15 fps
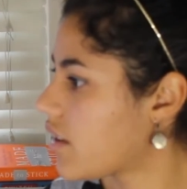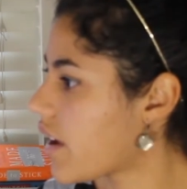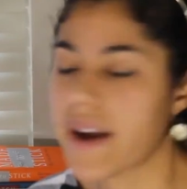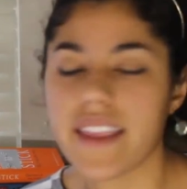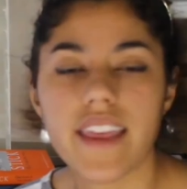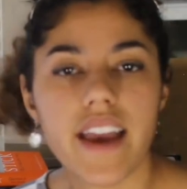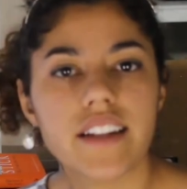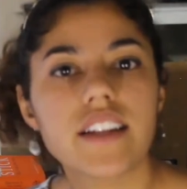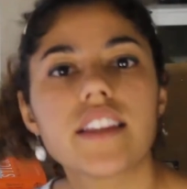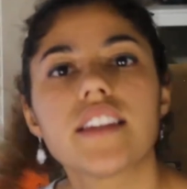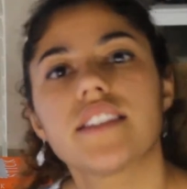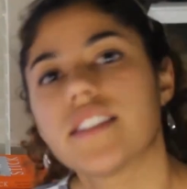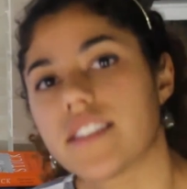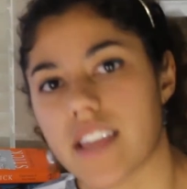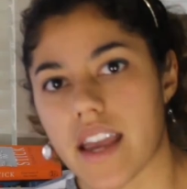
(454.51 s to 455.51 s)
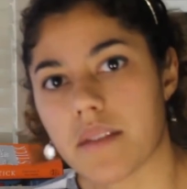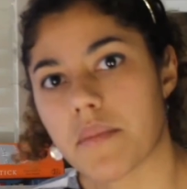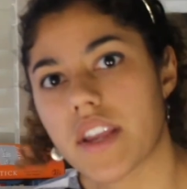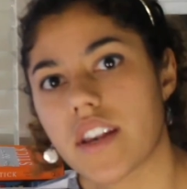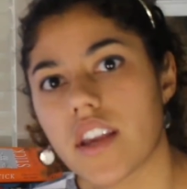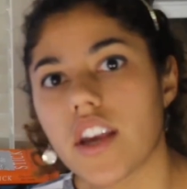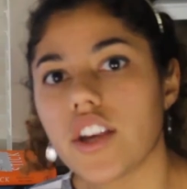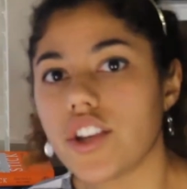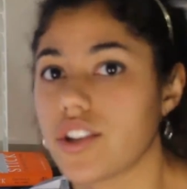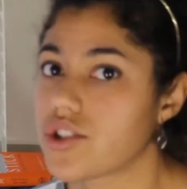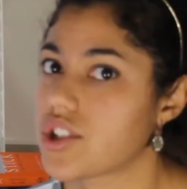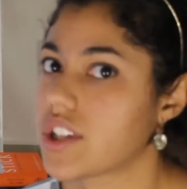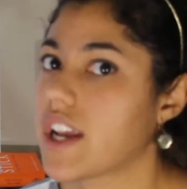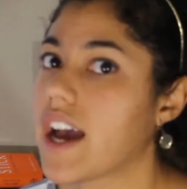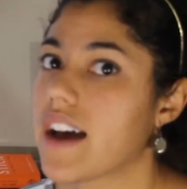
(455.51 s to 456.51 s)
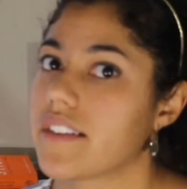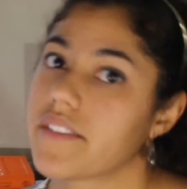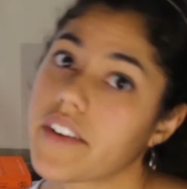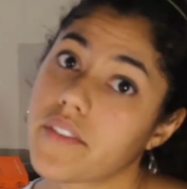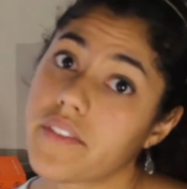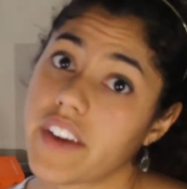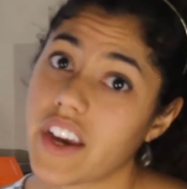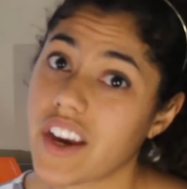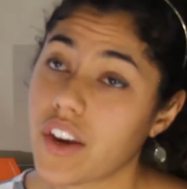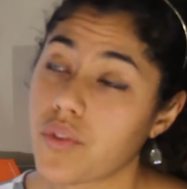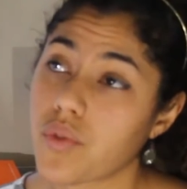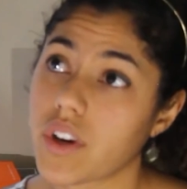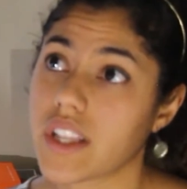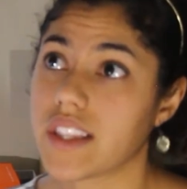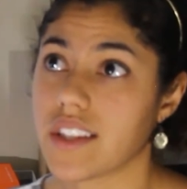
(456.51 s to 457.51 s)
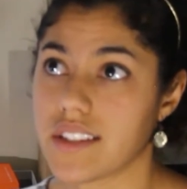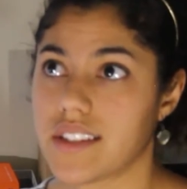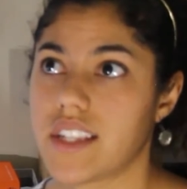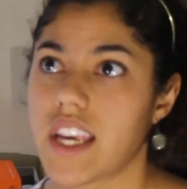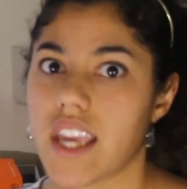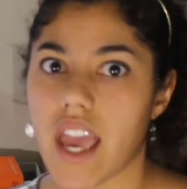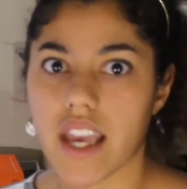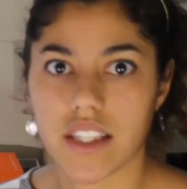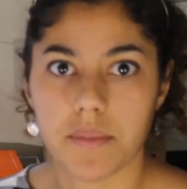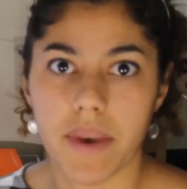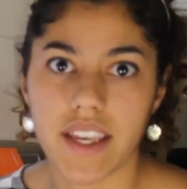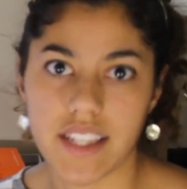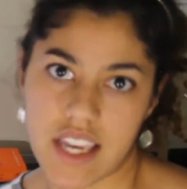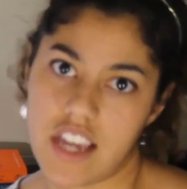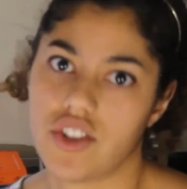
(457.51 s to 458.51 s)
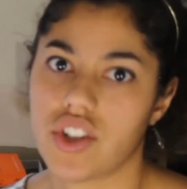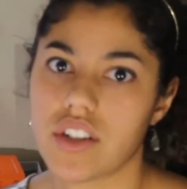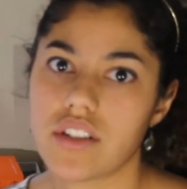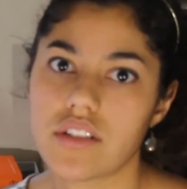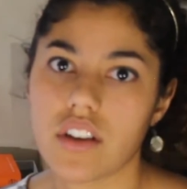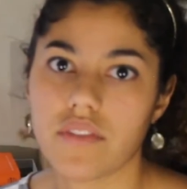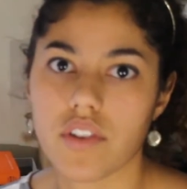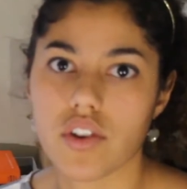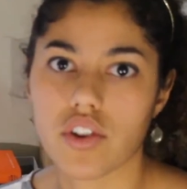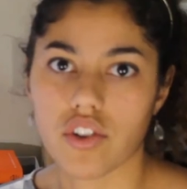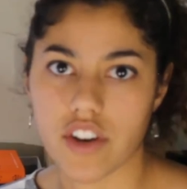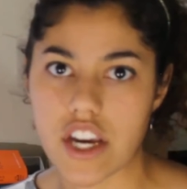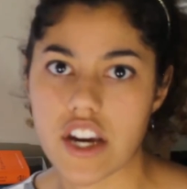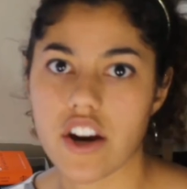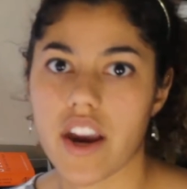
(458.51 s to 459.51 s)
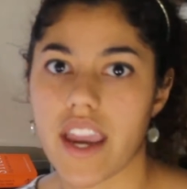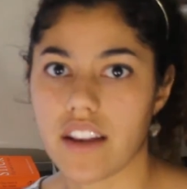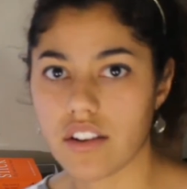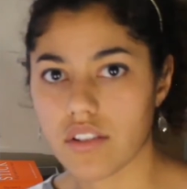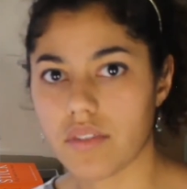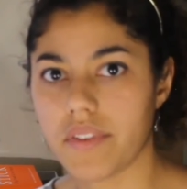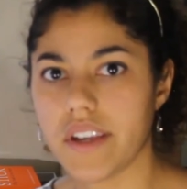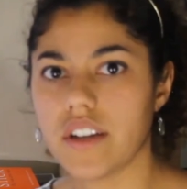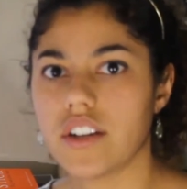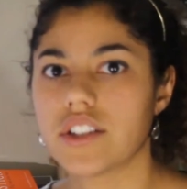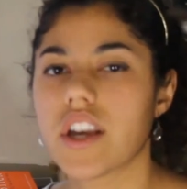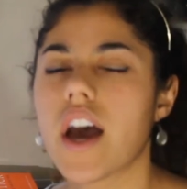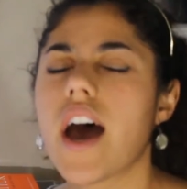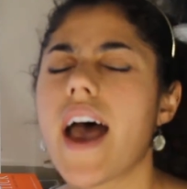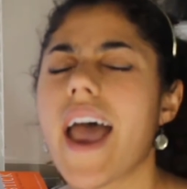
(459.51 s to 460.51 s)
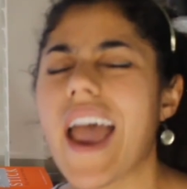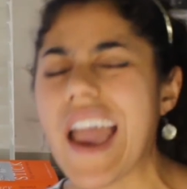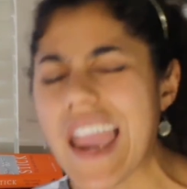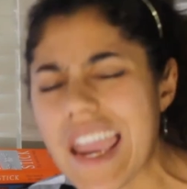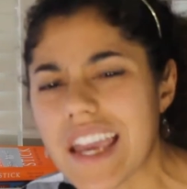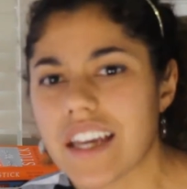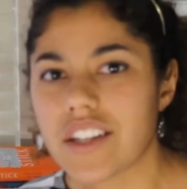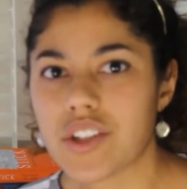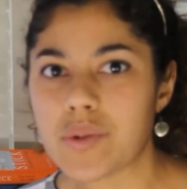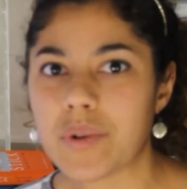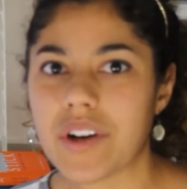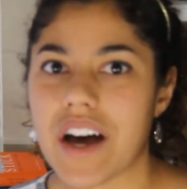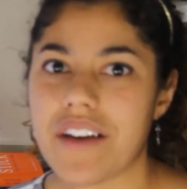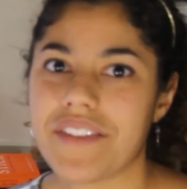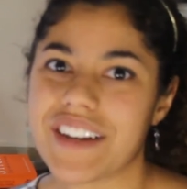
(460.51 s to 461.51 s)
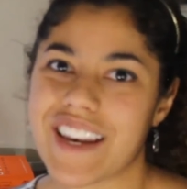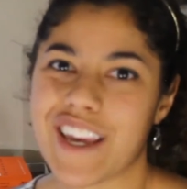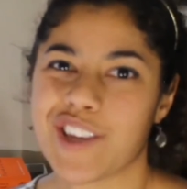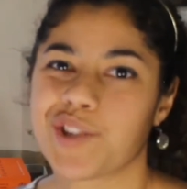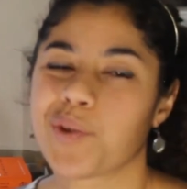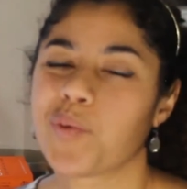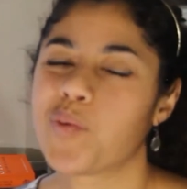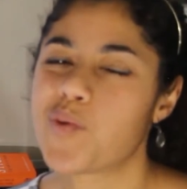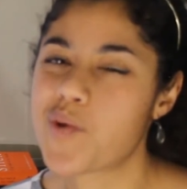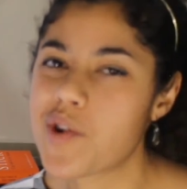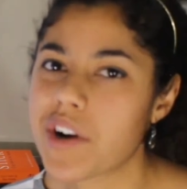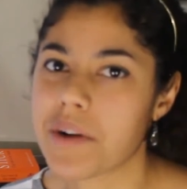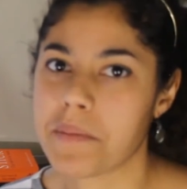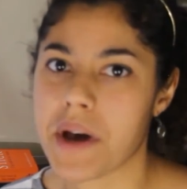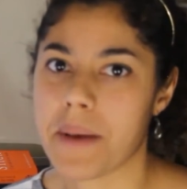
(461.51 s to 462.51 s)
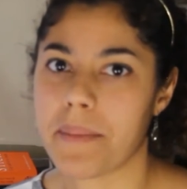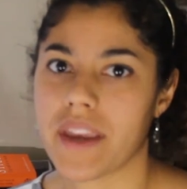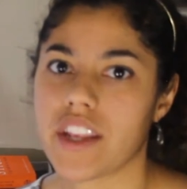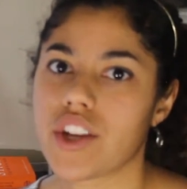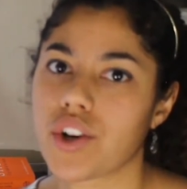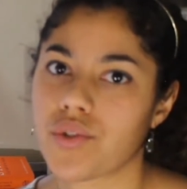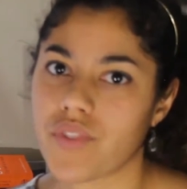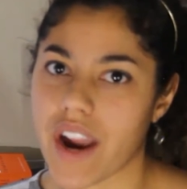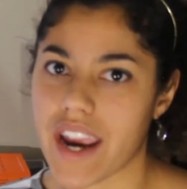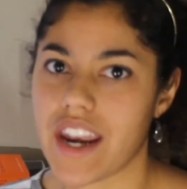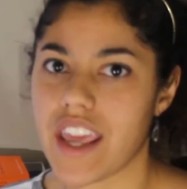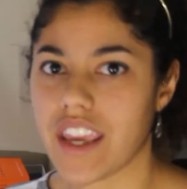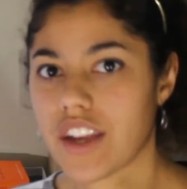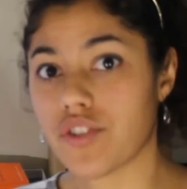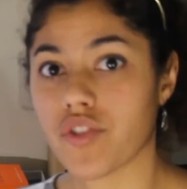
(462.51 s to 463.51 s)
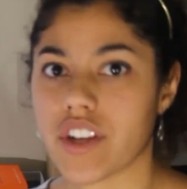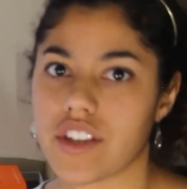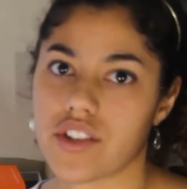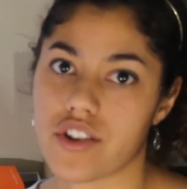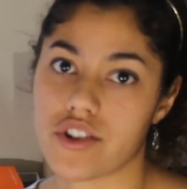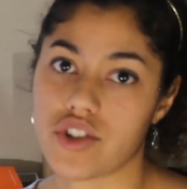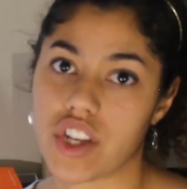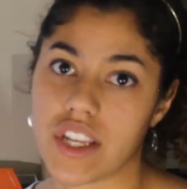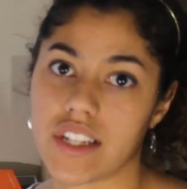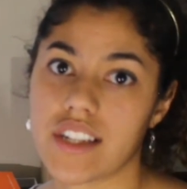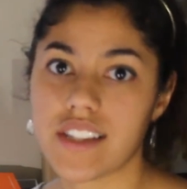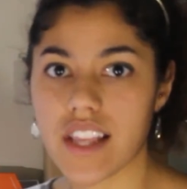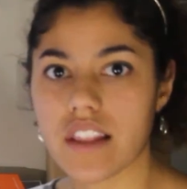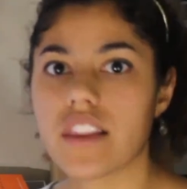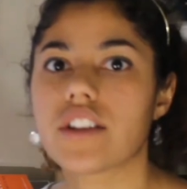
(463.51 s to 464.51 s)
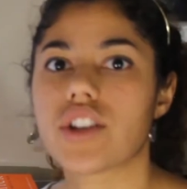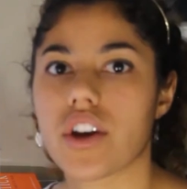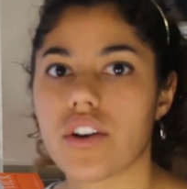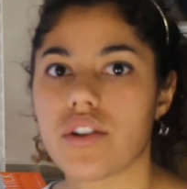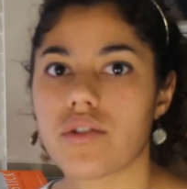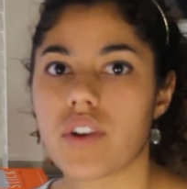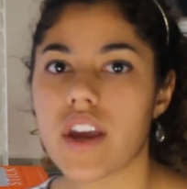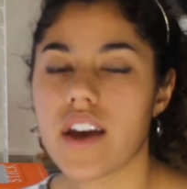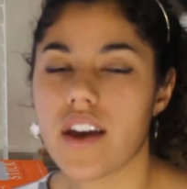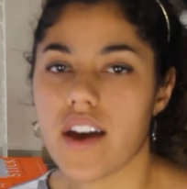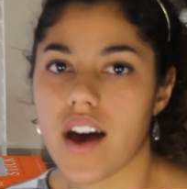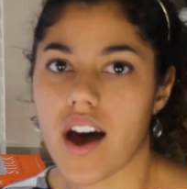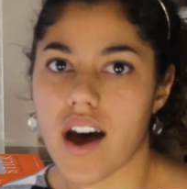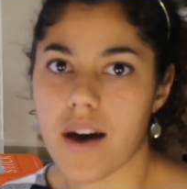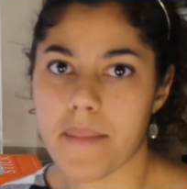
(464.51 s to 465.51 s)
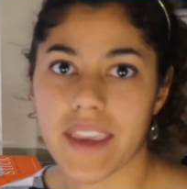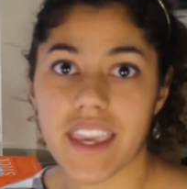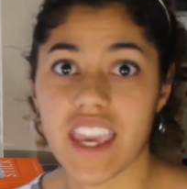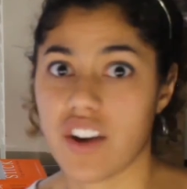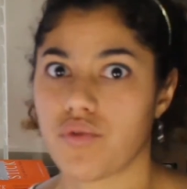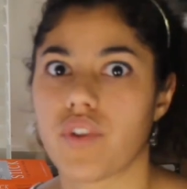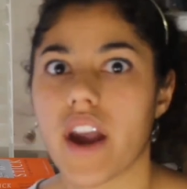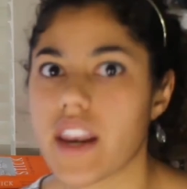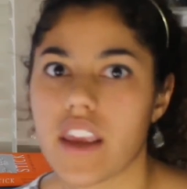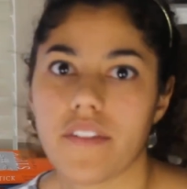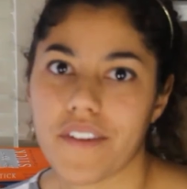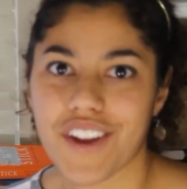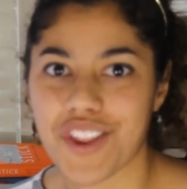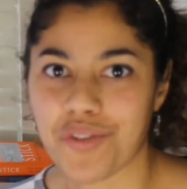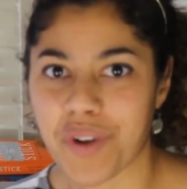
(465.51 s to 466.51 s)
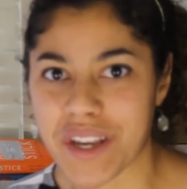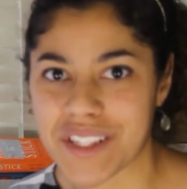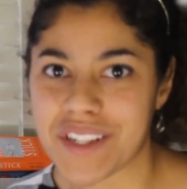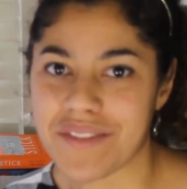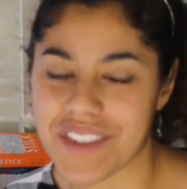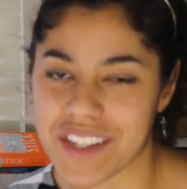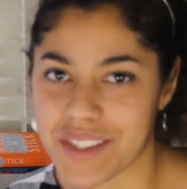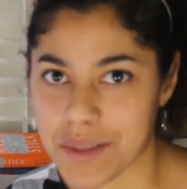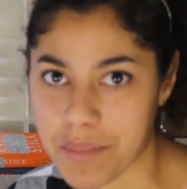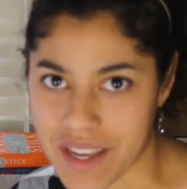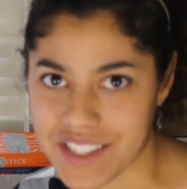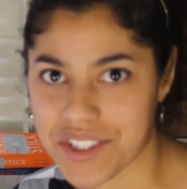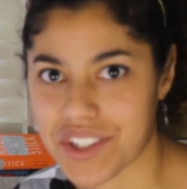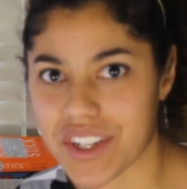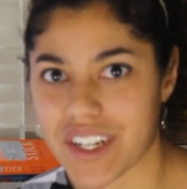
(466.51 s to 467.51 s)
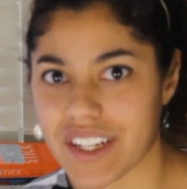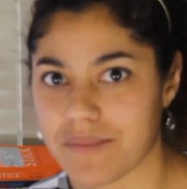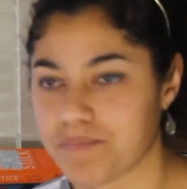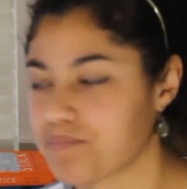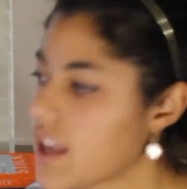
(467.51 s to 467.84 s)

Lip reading: By the end of this assignment, you should have very realistic expectations of your career and your field, and you will have a nice warm-up in your writing and researching to set the tone and get ready for the rest of the semester.